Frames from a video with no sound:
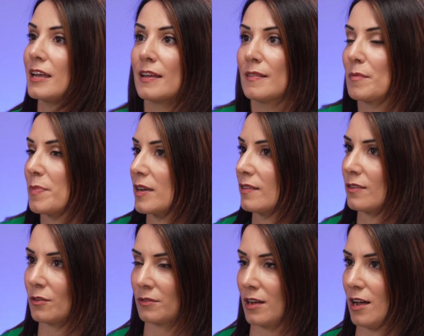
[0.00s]
It depends
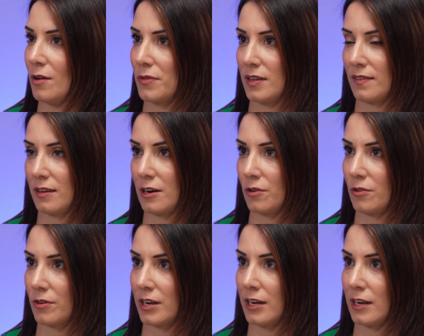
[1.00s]
on how things are
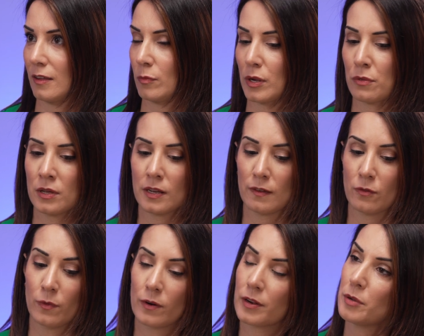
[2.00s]
organized, but I think it's
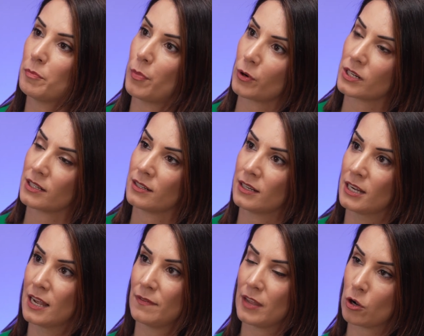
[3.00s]
very important,
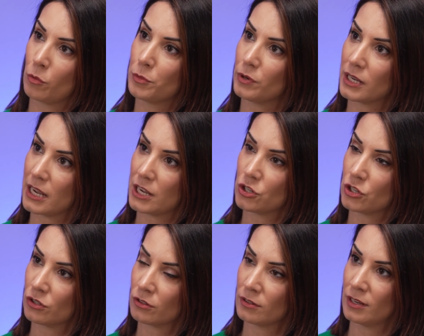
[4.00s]
the
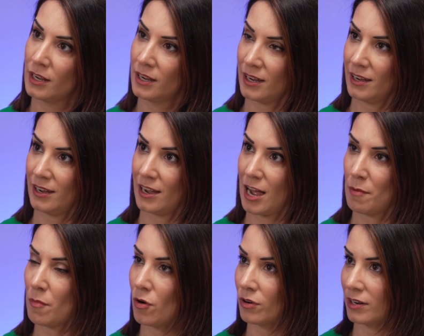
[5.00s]
communication
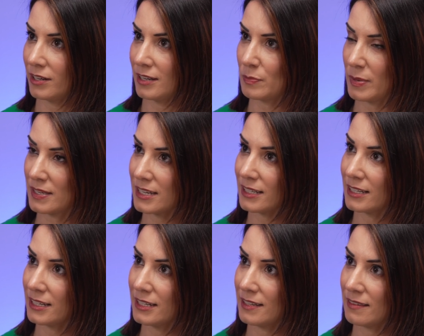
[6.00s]
among
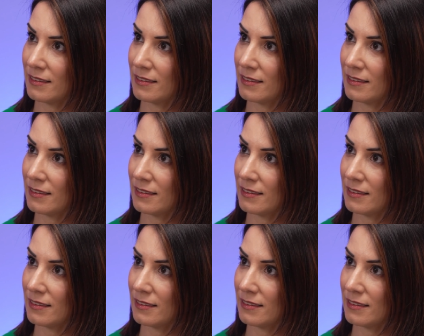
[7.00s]
specialists